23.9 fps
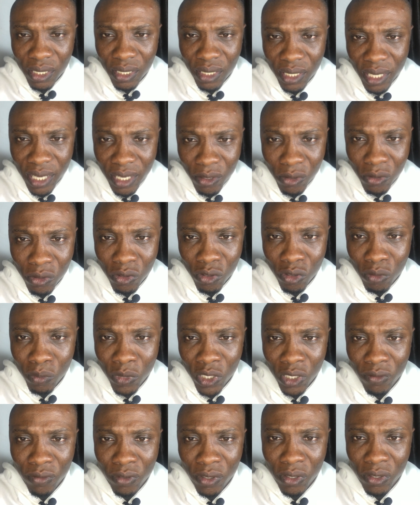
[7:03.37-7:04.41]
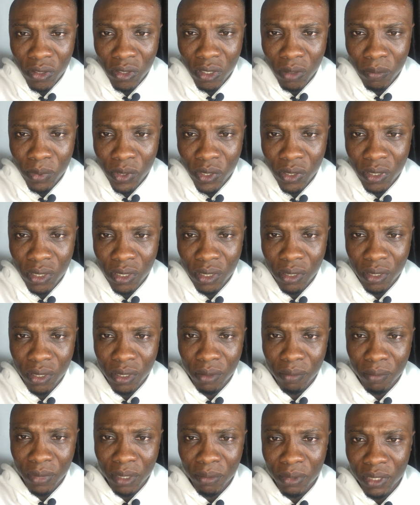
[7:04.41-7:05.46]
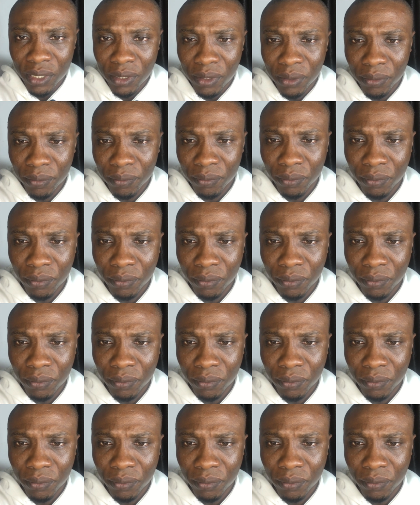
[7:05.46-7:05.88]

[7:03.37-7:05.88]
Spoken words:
Thank you so much for your support. Bye bye.